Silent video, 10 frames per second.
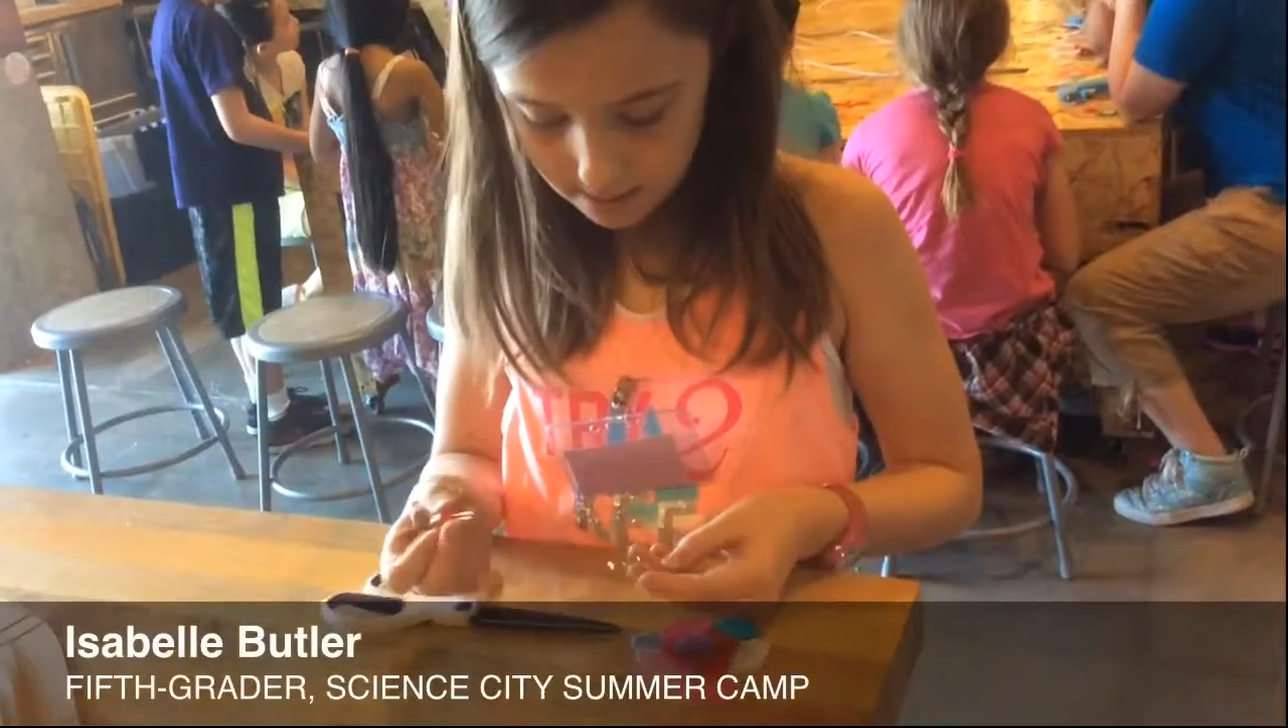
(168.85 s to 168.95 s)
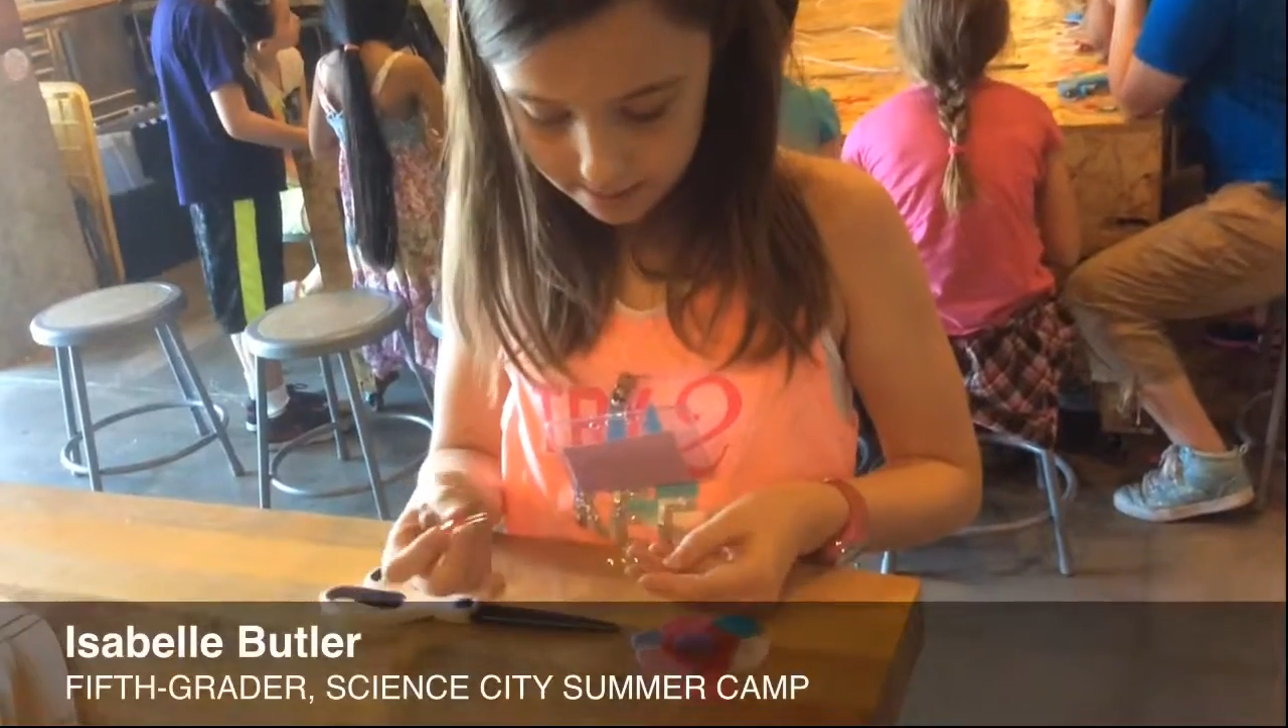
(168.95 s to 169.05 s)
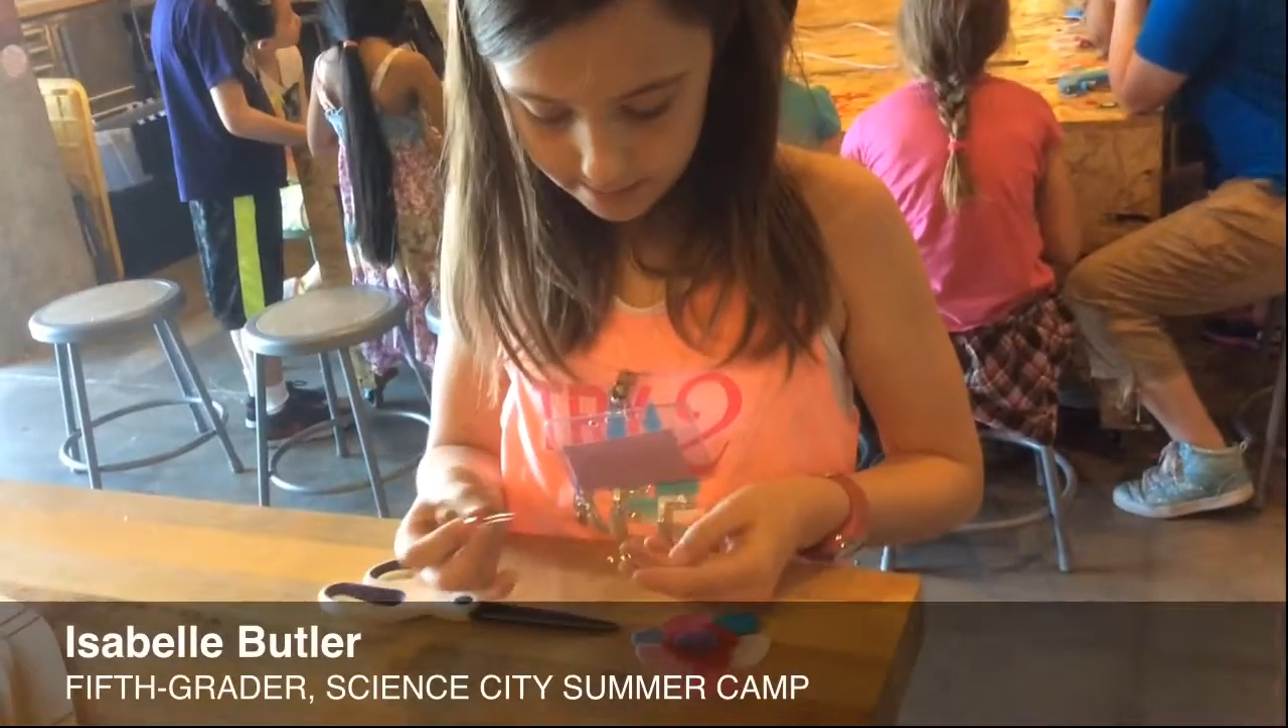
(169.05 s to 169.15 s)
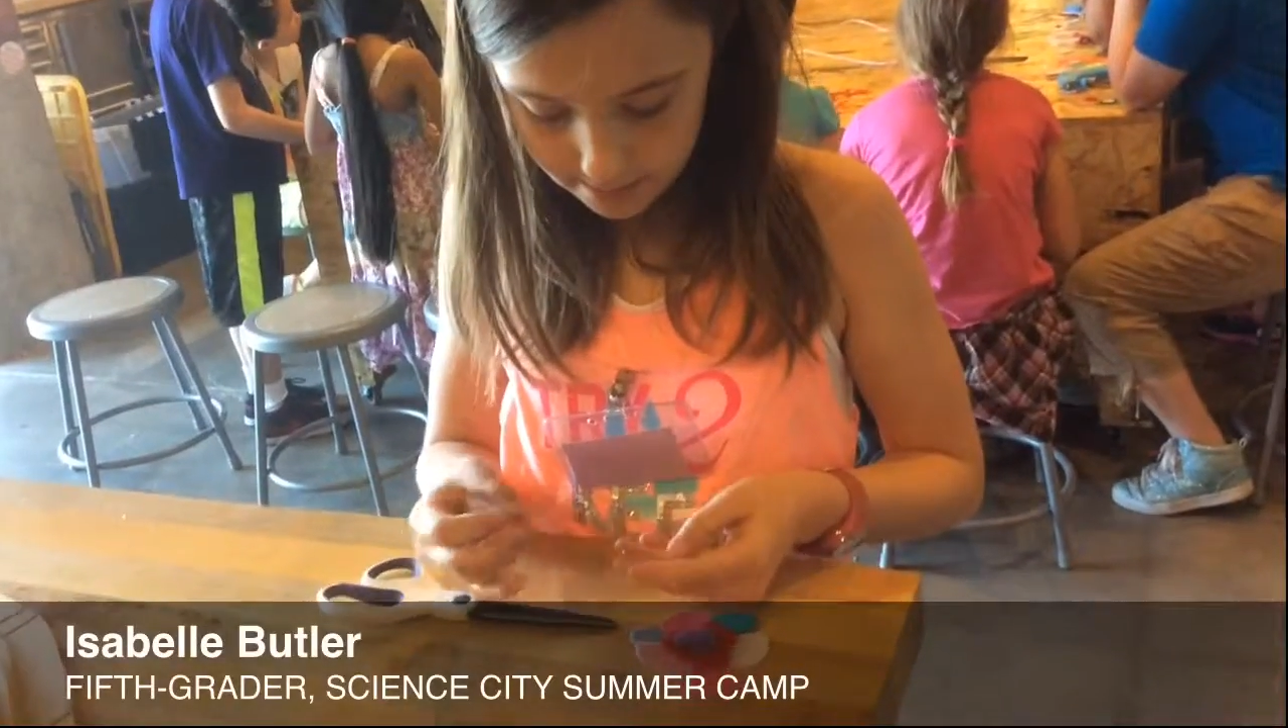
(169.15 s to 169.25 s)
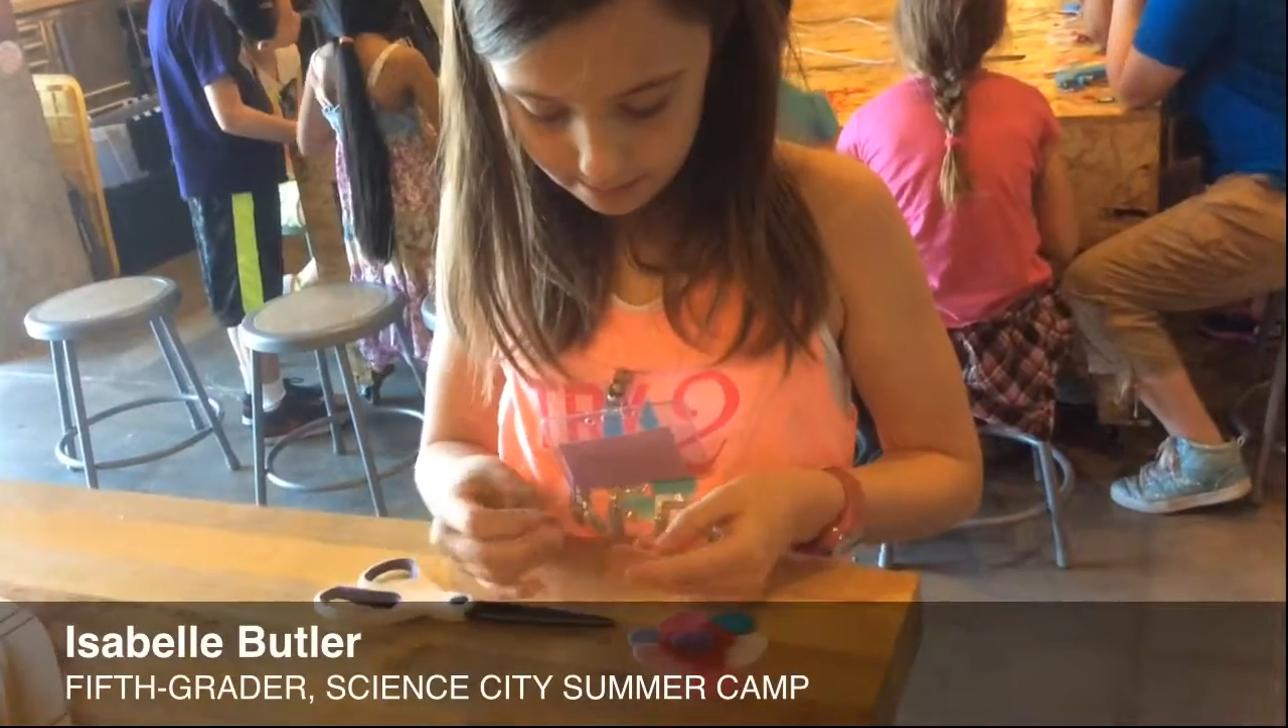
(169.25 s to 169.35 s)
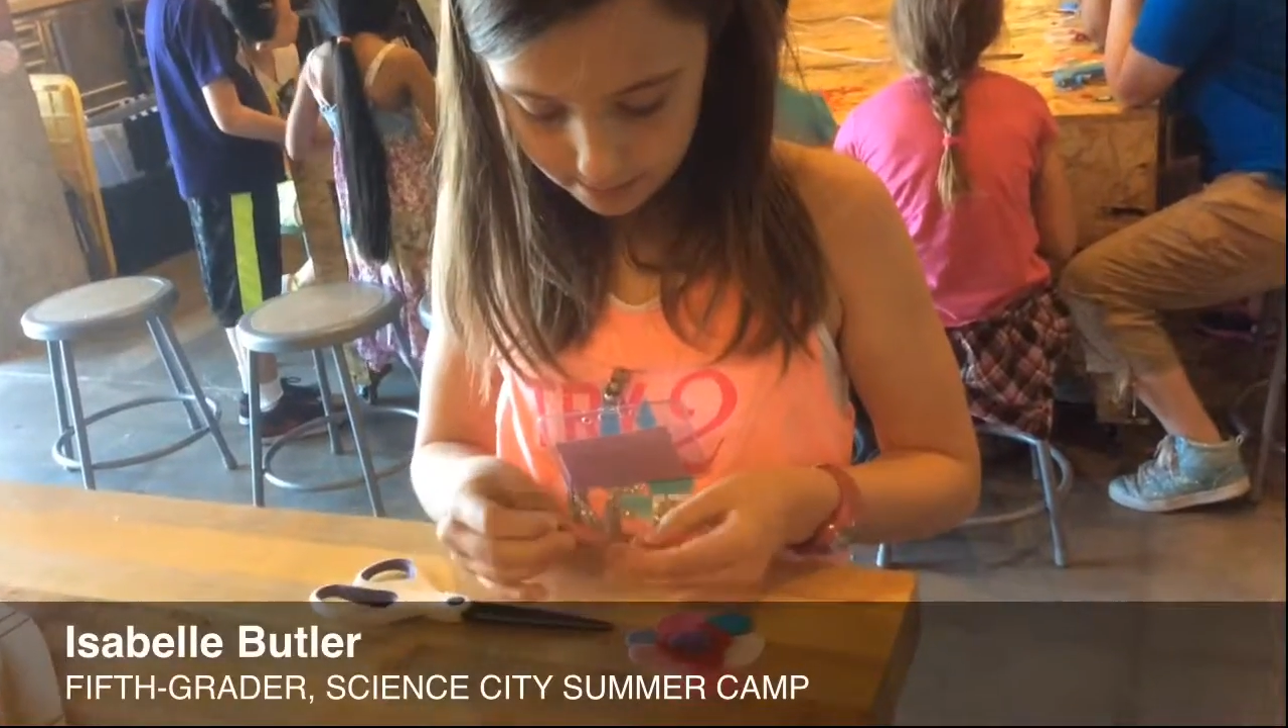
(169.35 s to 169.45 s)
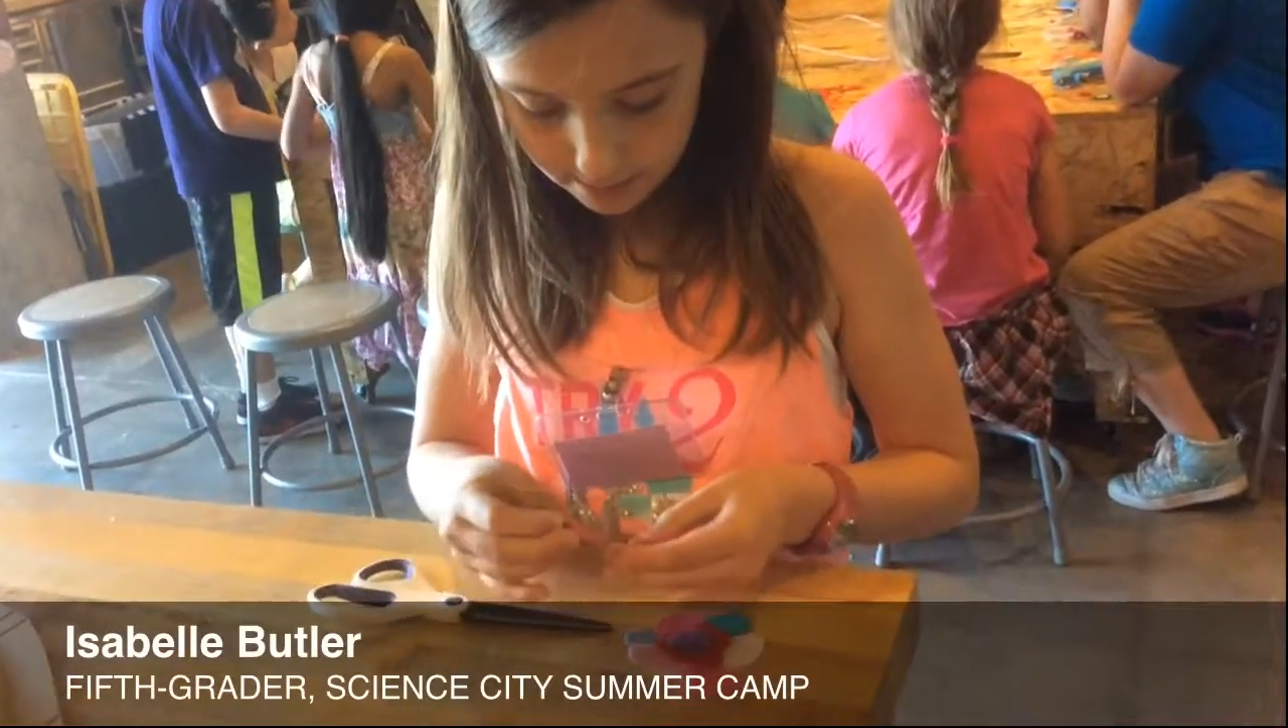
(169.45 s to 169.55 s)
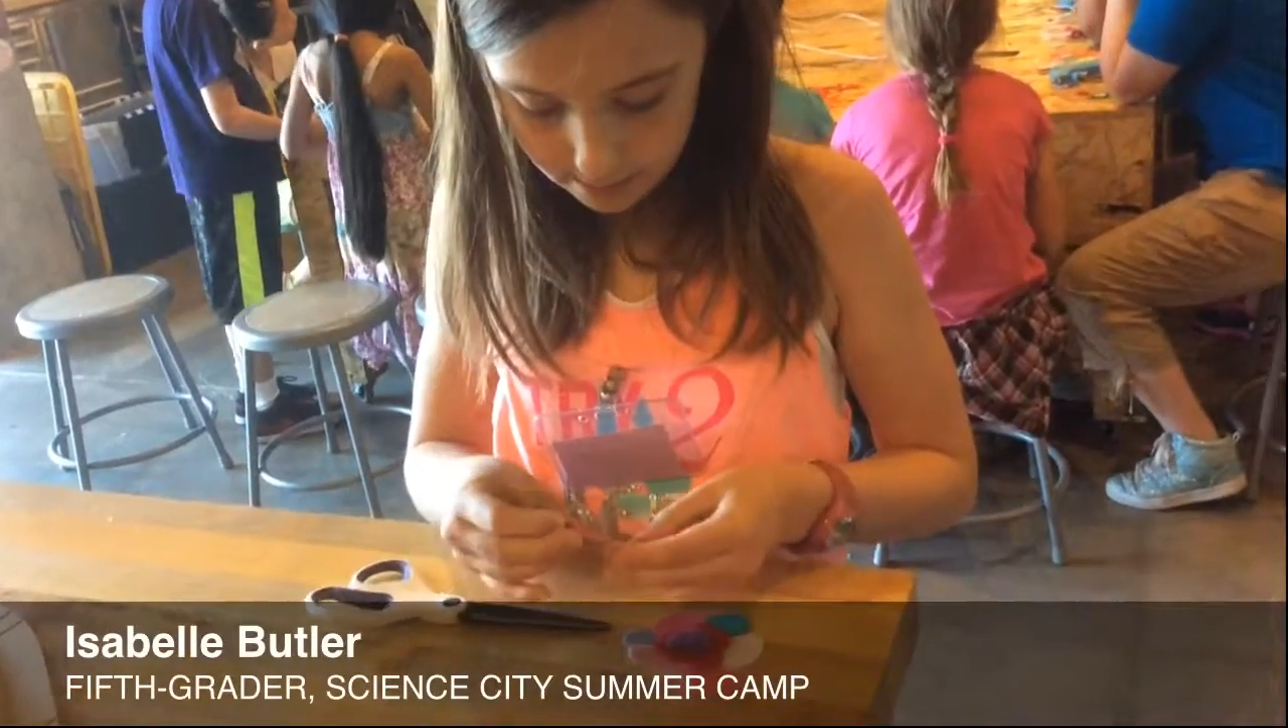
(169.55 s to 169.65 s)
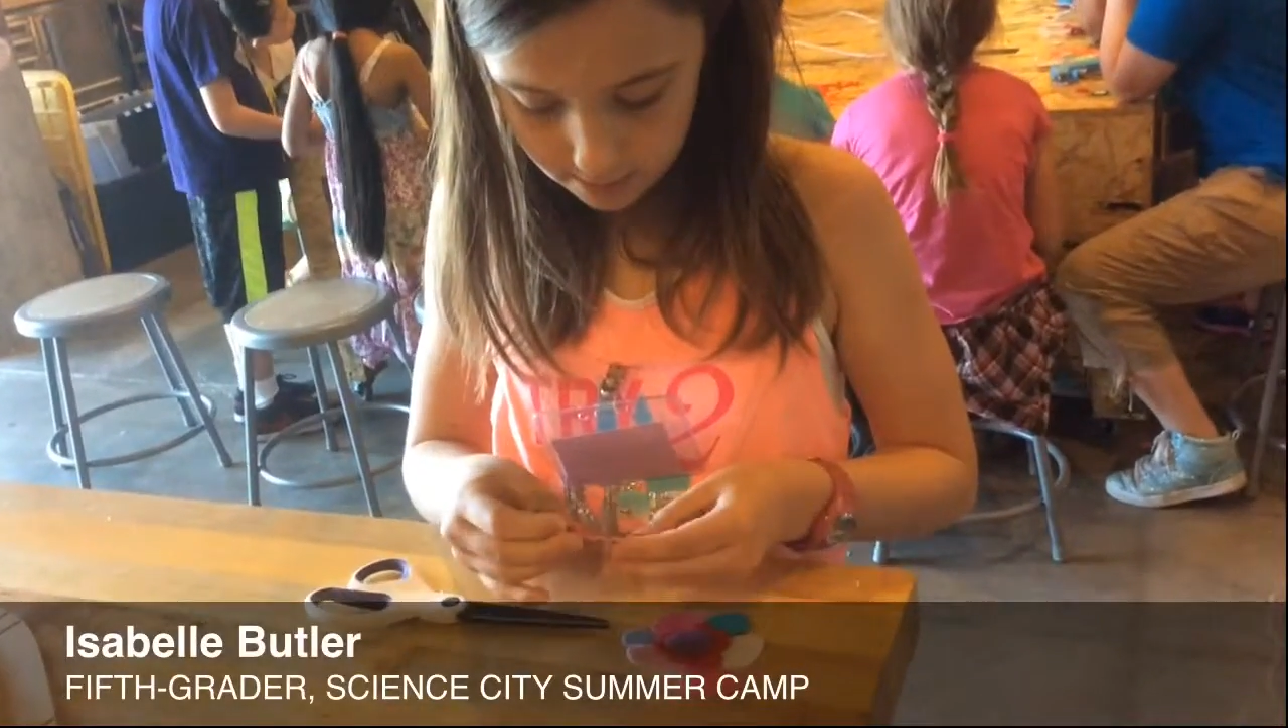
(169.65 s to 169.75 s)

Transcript: and then when you